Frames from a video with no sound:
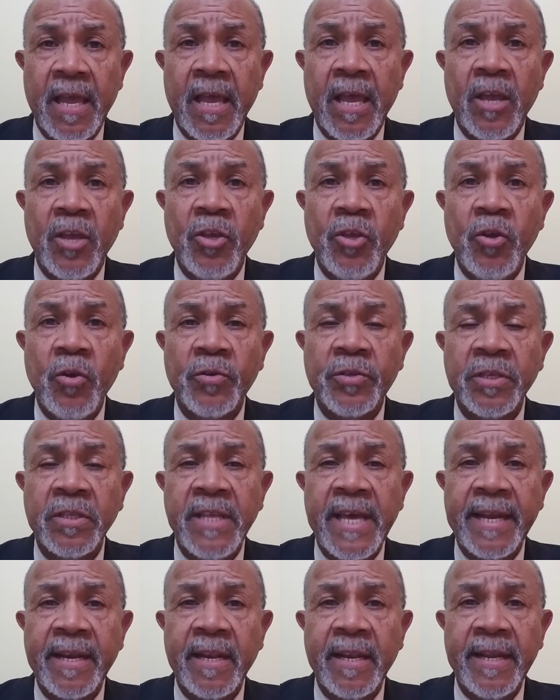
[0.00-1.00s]
Using
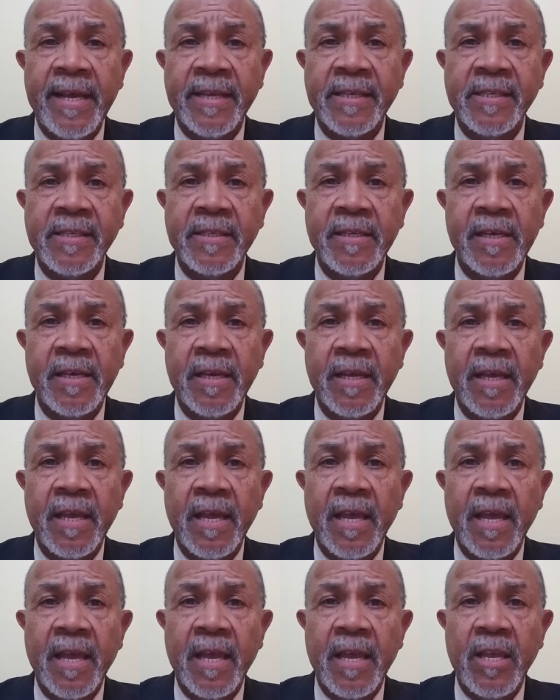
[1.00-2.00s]
that list,
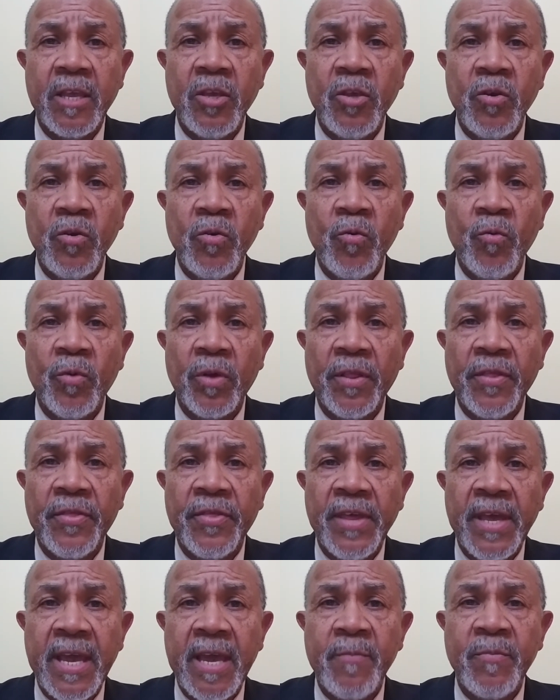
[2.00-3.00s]
you will
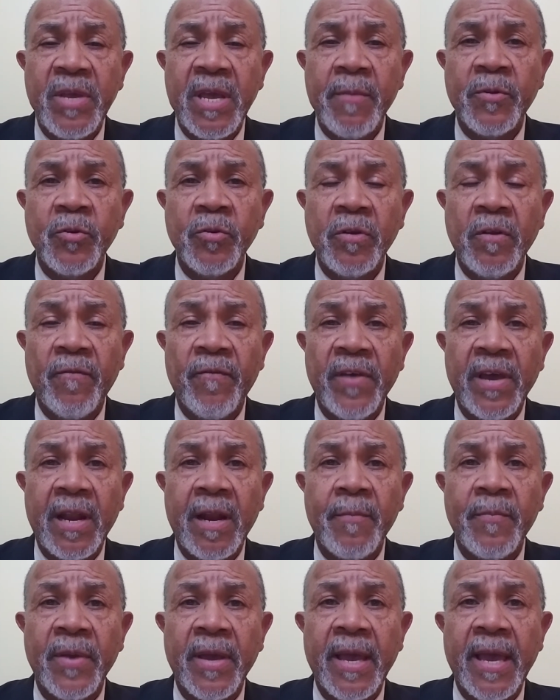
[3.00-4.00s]
then be able to
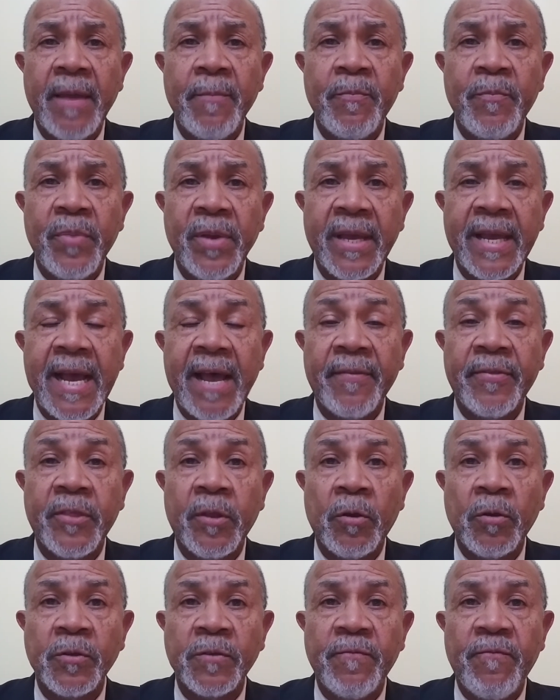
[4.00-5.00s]
develop and pick out
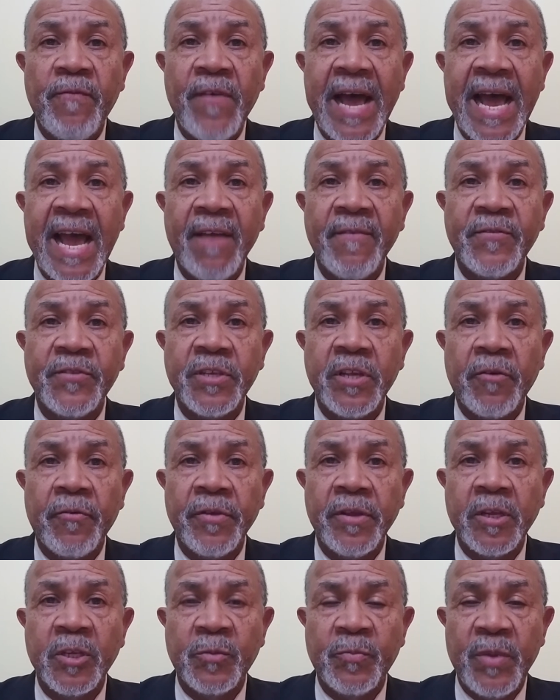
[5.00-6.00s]
those 5
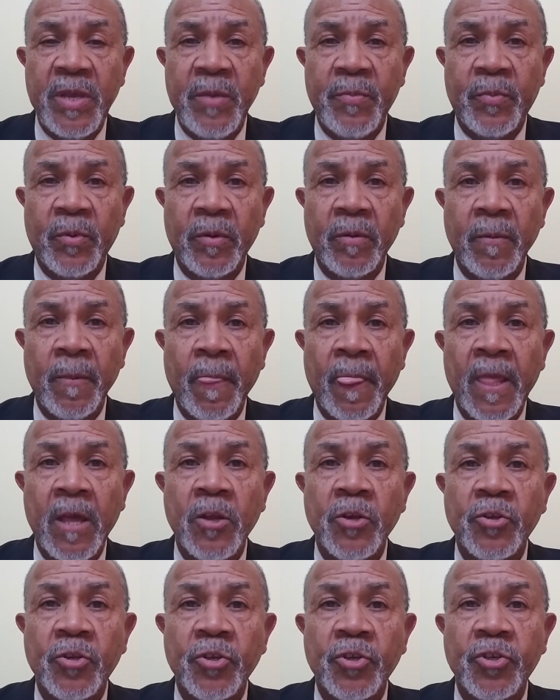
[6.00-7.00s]
serious people
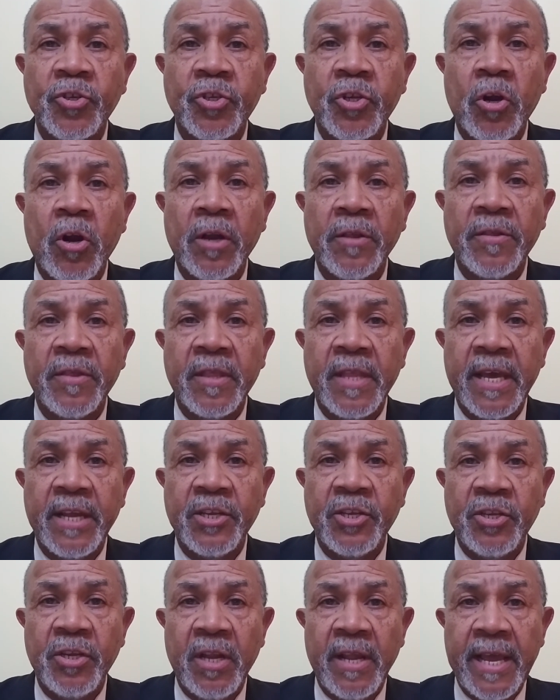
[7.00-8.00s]
to start that
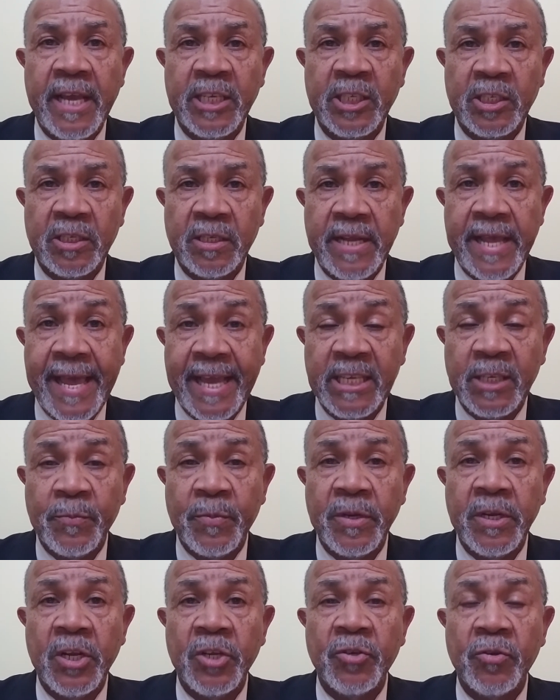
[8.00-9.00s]

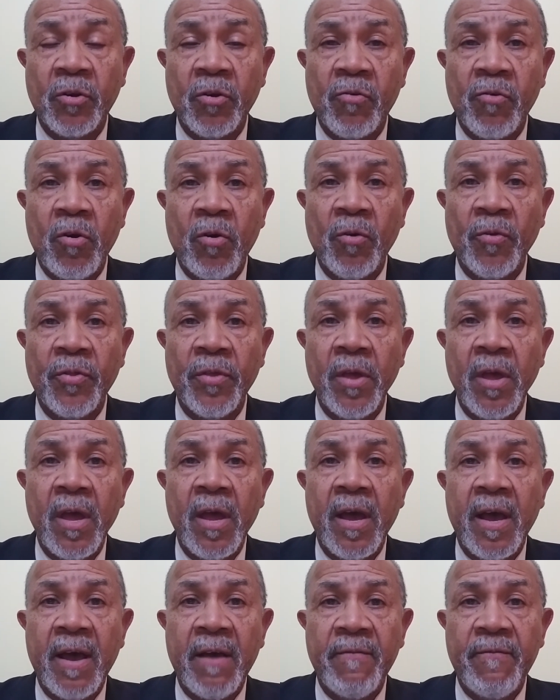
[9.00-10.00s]
exponential growth
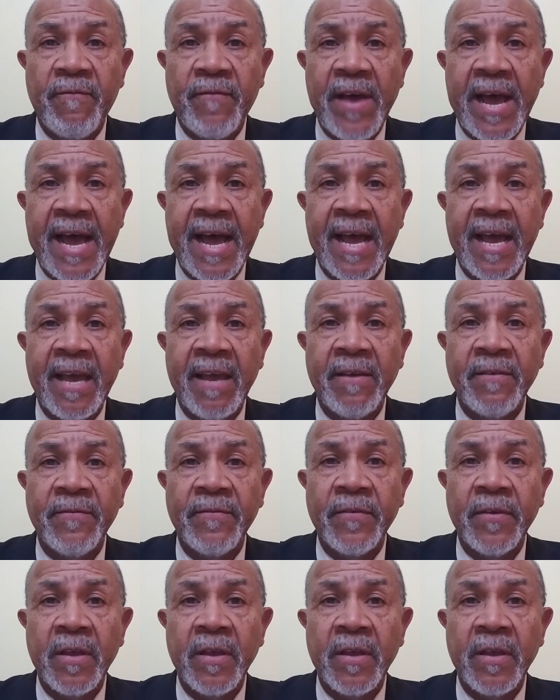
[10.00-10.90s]
of 5,